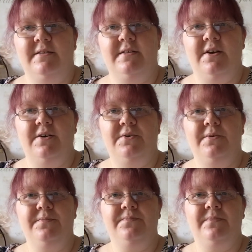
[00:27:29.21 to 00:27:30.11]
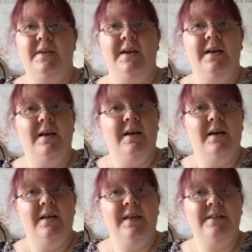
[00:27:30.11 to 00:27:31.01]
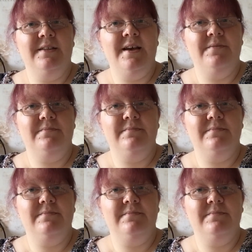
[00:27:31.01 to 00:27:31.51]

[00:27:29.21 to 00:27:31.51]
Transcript: So that's it.